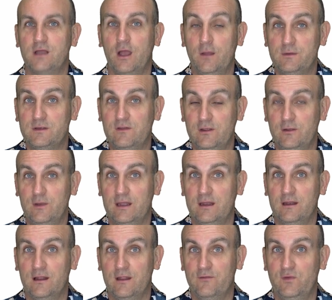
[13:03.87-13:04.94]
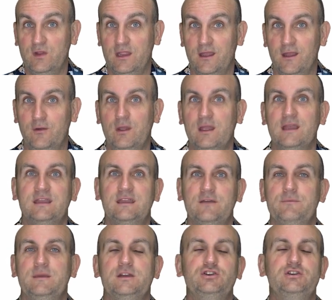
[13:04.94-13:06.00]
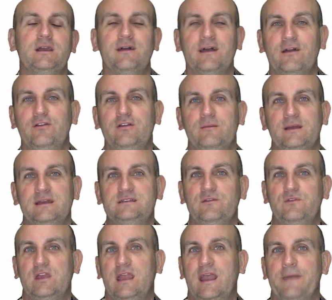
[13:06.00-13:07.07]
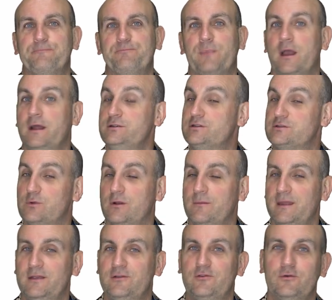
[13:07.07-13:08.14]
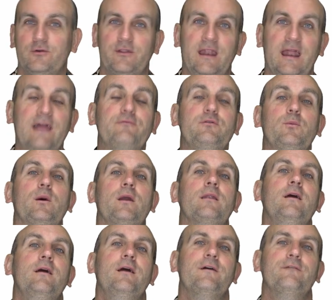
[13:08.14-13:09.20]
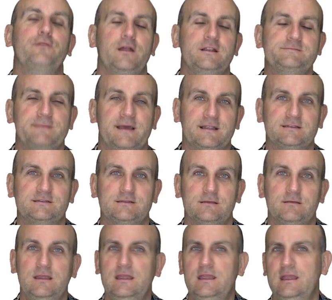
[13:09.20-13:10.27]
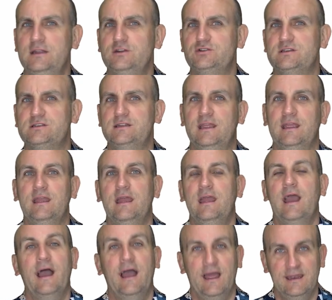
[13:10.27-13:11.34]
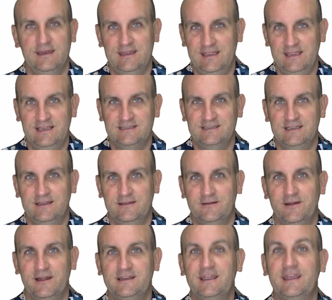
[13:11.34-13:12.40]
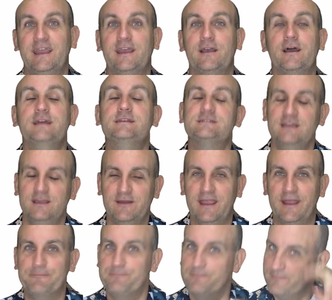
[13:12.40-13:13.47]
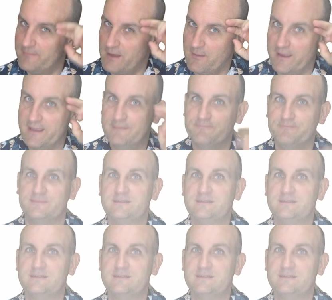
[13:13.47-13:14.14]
I hope to see you in another video. Give me a shout out to your mates if you can. I just want to make sure that everyone finds maths interesting and easy. All right, take care, guys. See you again. Bye bye.